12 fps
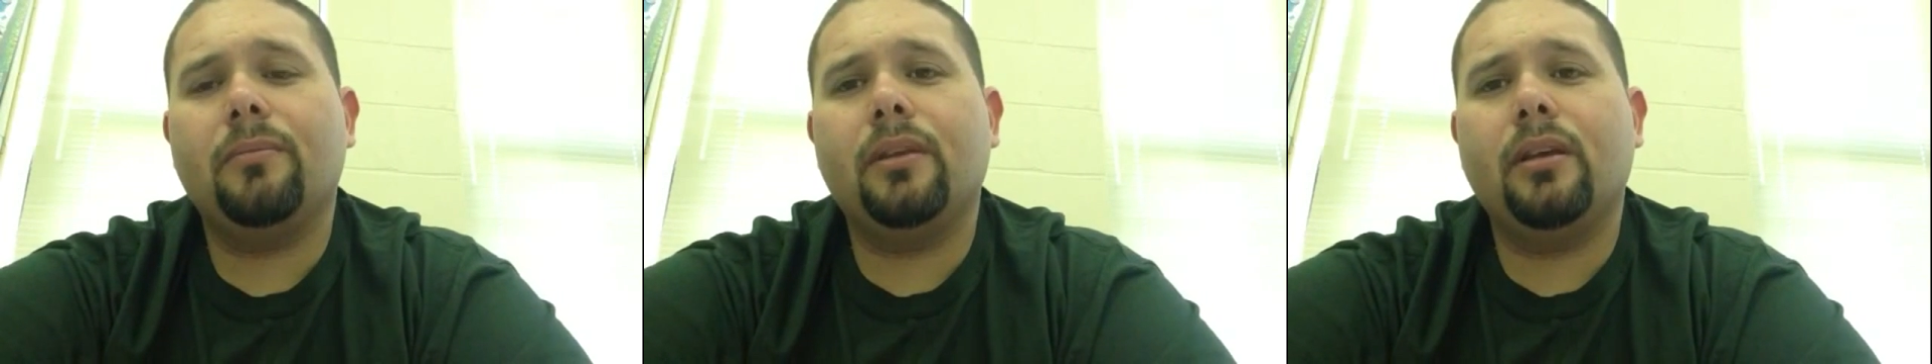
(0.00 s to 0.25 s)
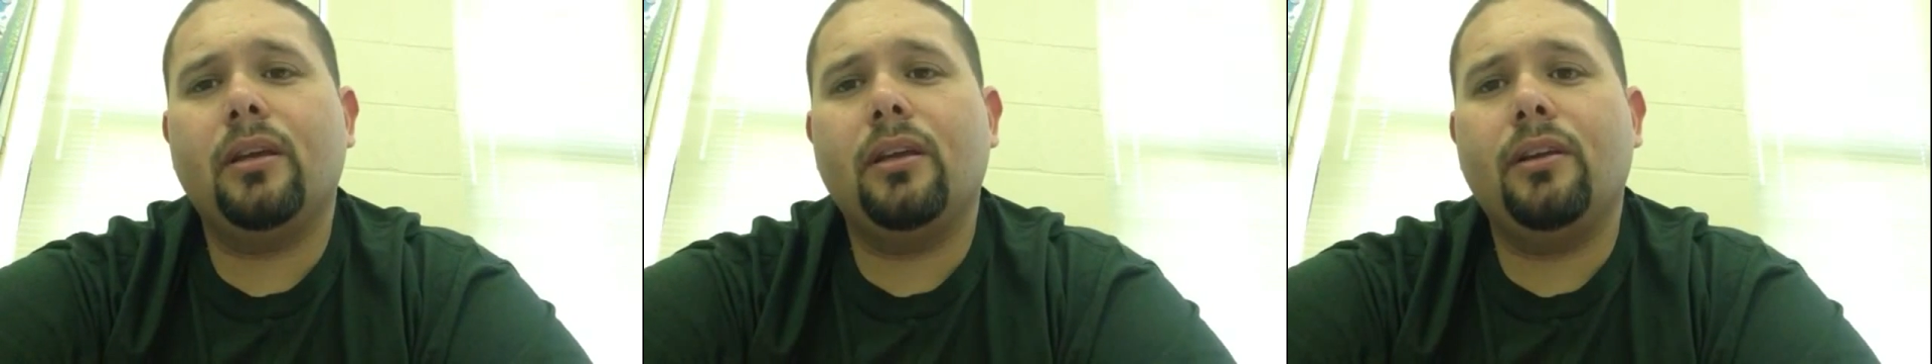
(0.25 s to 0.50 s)

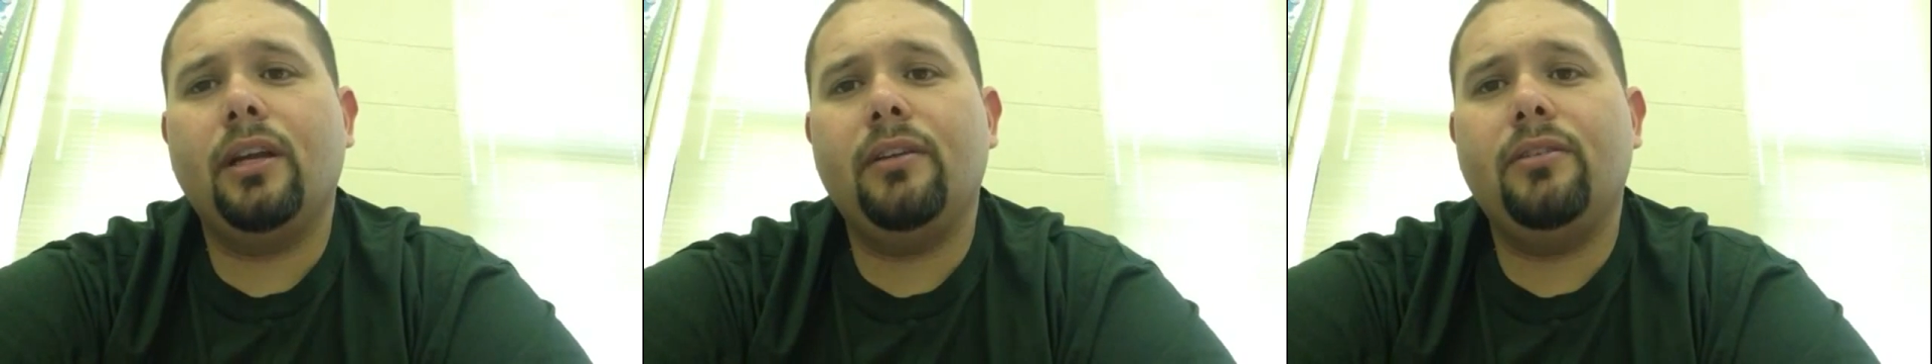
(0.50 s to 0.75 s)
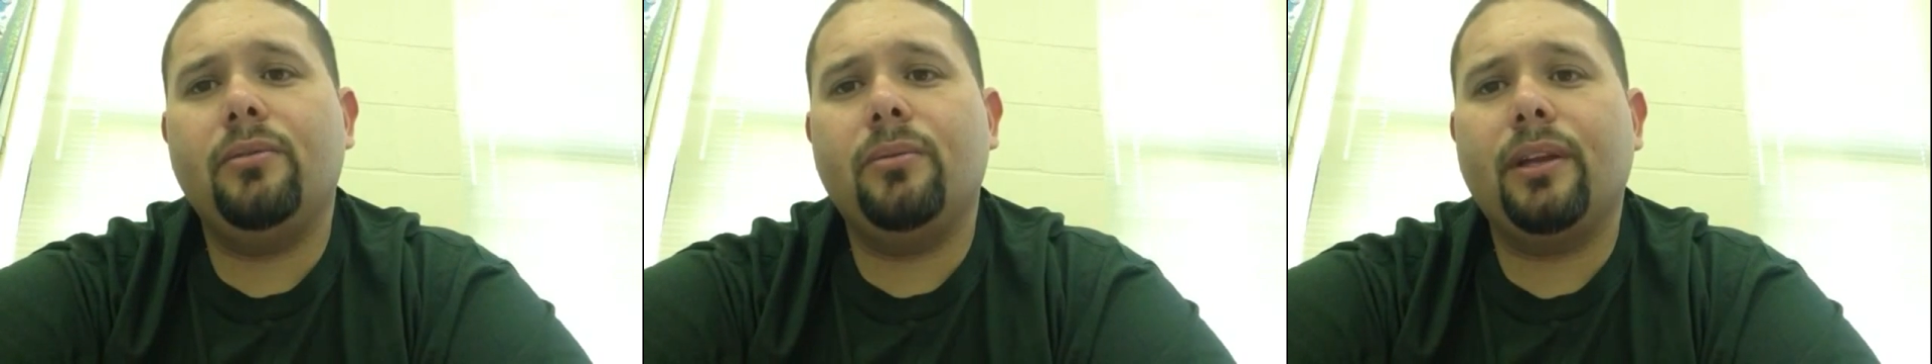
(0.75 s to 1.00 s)
You
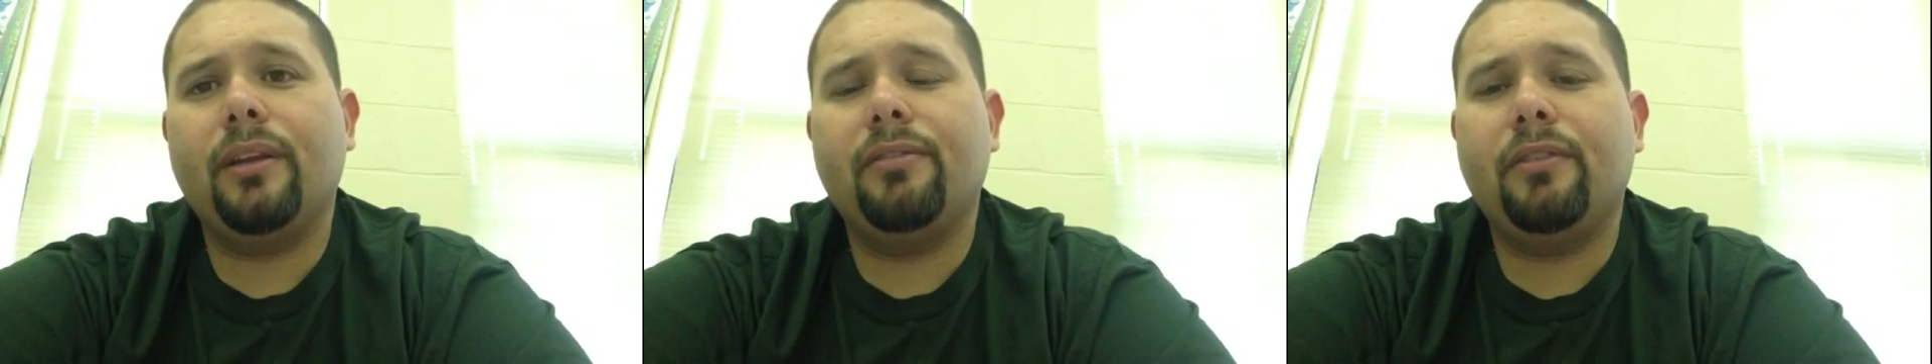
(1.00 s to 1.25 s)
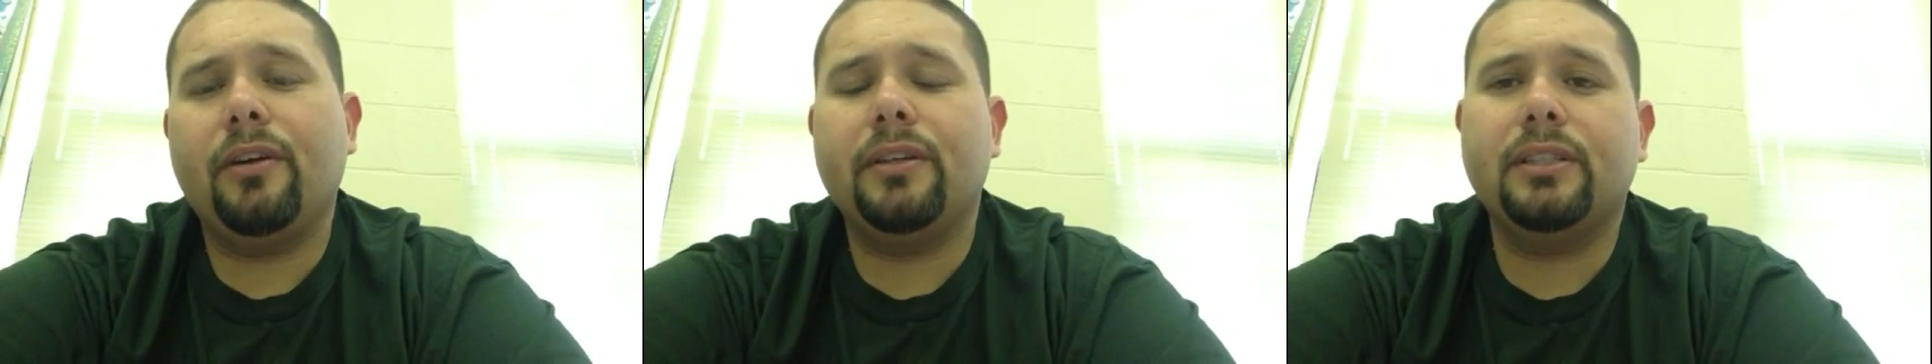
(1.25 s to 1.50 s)
need to really
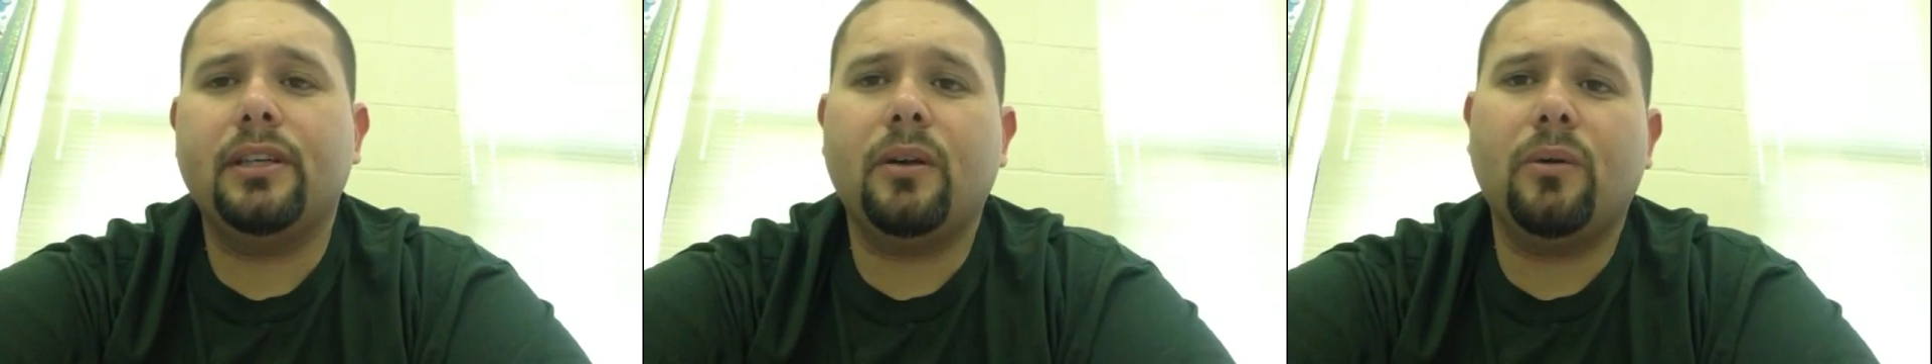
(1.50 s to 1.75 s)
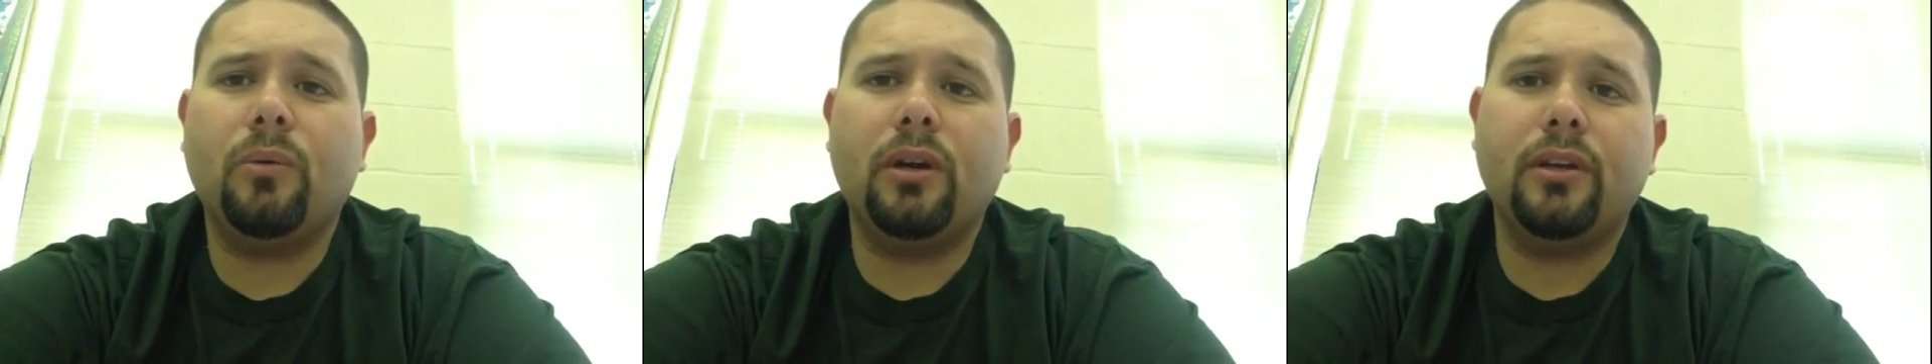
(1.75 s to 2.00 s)
focus in
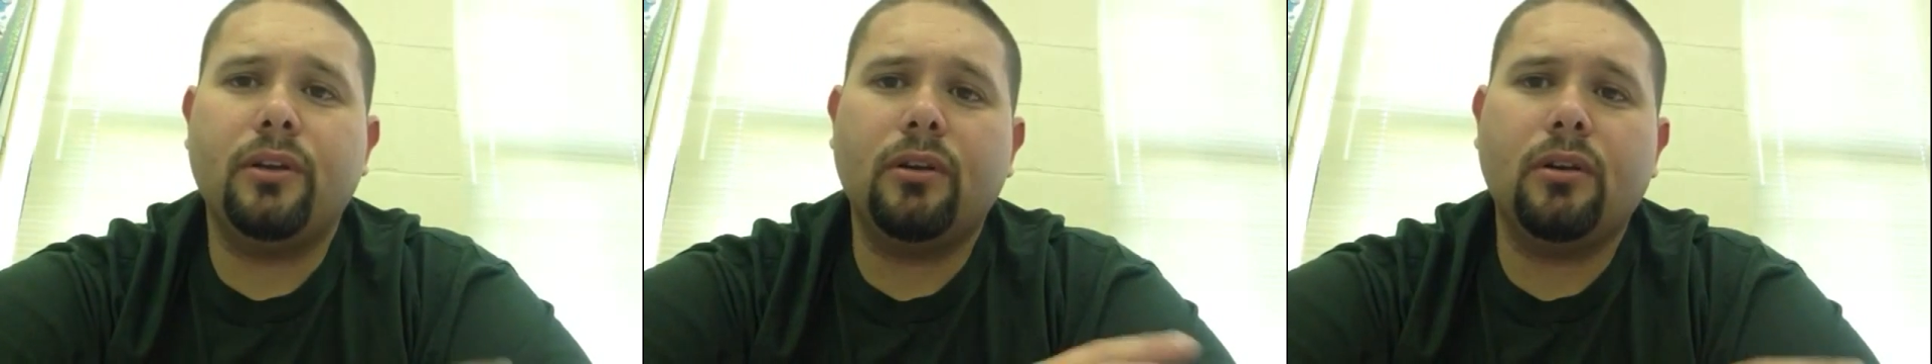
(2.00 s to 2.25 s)
on what your